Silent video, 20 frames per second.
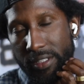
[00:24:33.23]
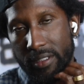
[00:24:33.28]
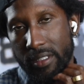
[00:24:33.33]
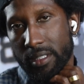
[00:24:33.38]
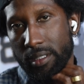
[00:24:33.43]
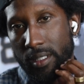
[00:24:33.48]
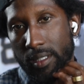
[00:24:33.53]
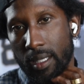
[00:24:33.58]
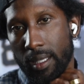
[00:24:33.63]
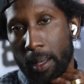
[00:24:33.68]

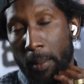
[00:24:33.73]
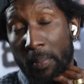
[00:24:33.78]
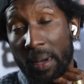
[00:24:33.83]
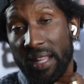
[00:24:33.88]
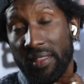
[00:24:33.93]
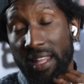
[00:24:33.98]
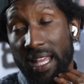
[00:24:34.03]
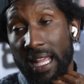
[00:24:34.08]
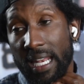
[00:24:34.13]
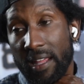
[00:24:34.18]
Sorry.
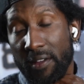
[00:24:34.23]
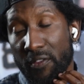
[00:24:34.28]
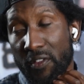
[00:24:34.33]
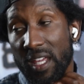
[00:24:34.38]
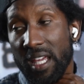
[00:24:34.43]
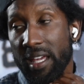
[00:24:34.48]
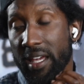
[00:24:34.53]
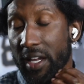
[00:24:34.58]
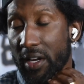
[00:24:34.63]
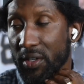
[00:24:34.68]
But then if
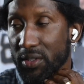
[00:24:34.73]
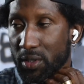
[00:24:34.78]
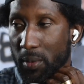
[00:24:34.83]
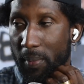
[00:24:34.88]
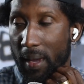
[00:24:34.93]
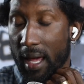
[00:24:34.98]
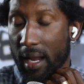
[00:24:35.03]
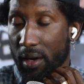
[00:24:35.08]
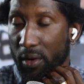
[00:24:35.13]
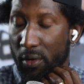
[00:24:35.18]
he hears
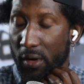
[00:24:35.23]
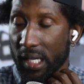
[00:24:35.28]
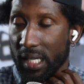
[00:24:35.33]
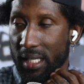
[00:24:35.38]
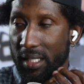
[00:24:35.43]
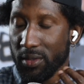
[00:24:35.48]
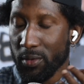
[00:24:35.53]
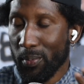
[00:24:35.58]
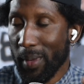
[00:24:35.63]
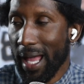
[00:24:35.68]
about it or it
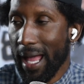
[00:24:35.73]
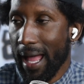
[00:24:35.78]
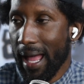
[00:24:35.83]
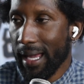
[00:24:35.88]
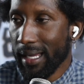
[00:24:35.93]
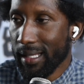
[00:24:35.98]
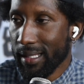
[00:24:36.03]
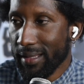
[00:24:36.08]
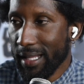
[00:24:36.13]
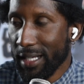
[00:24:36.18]
gets
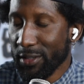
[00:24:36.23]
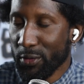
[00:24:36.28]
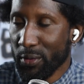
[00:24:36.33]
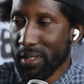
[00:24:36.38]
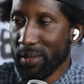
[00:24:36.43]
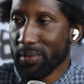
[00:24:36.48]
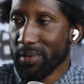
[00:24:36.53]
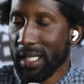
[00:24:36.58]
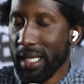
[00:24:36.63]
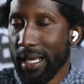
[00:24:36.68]
back, that's what
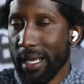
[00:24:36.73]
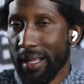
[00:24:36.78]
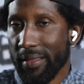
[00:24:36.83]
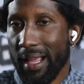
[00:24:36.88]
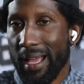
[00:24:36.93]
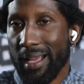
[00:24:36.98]
I'm saying.